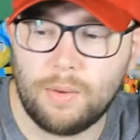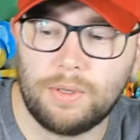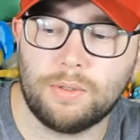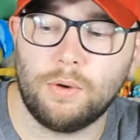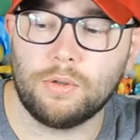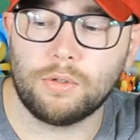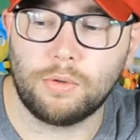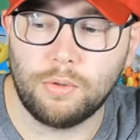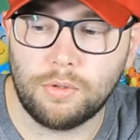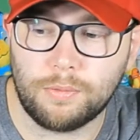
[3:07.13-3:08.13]
which is also
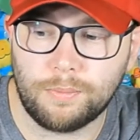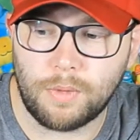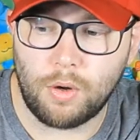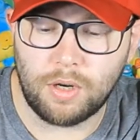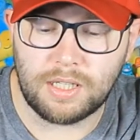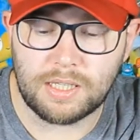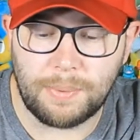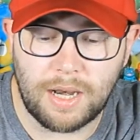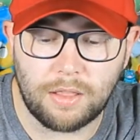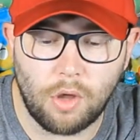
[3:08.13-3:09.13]
cool. All of these I
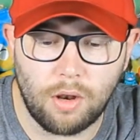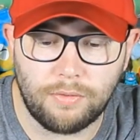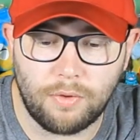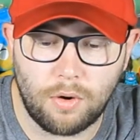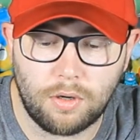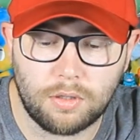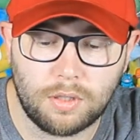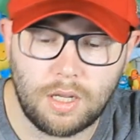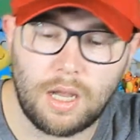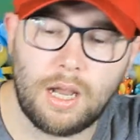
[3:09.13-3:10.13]
paid $1 for.
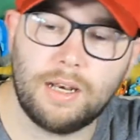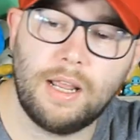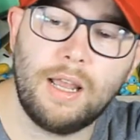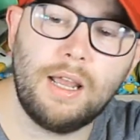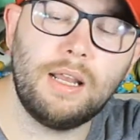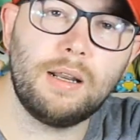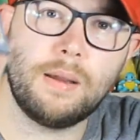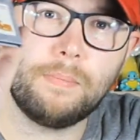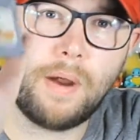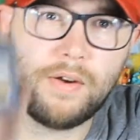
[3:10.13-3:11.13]
And then
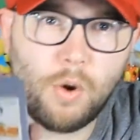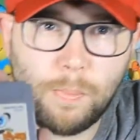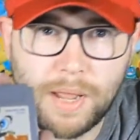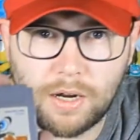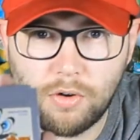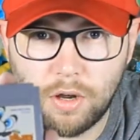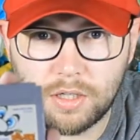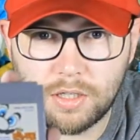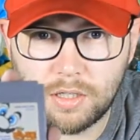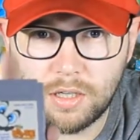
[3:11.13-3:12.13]
Mario
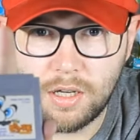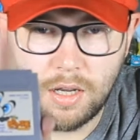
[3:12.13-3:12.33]
Picross.